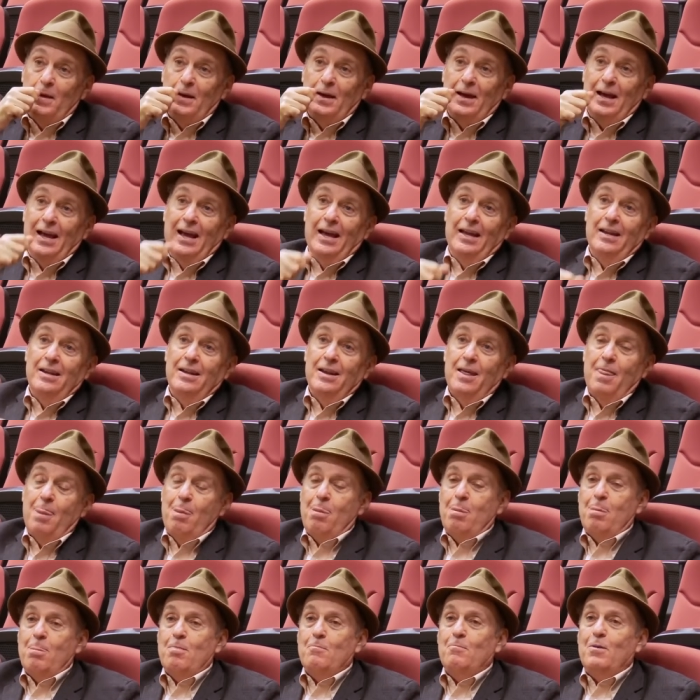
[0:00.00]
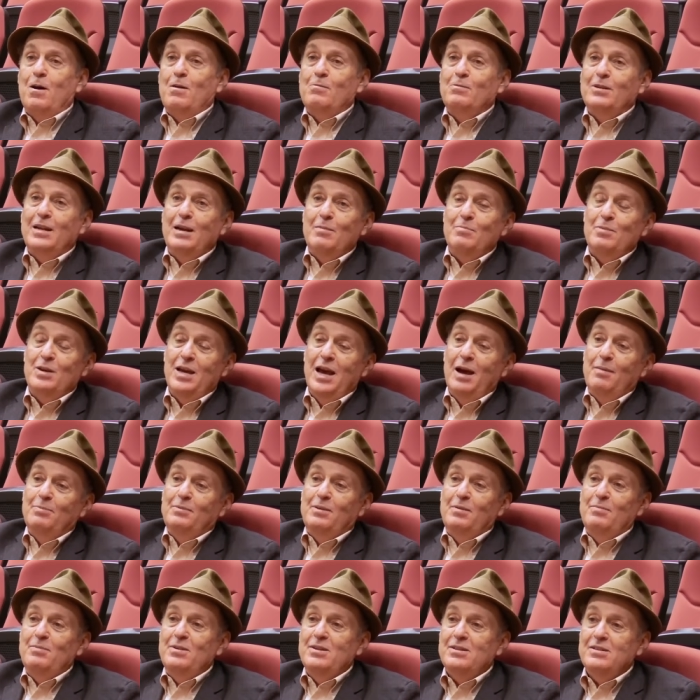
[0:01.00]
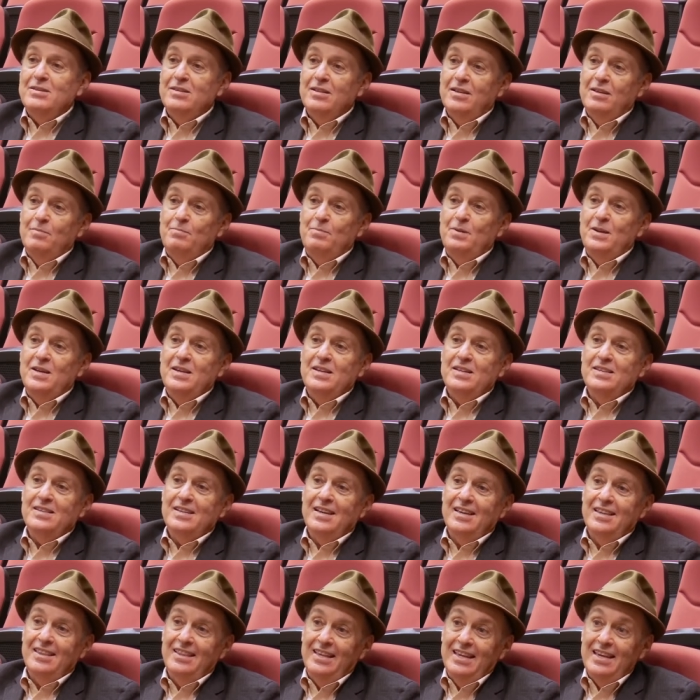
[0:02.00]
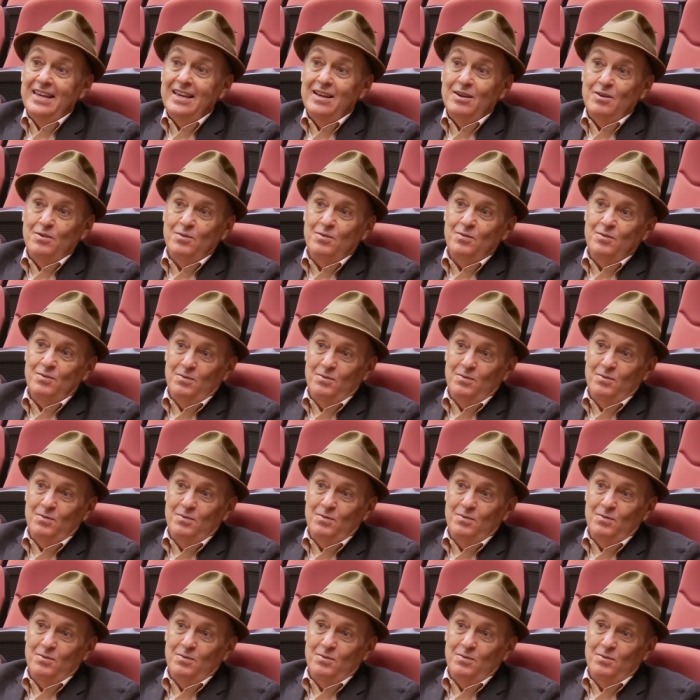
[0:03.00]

And why would I be optimistic? Because I think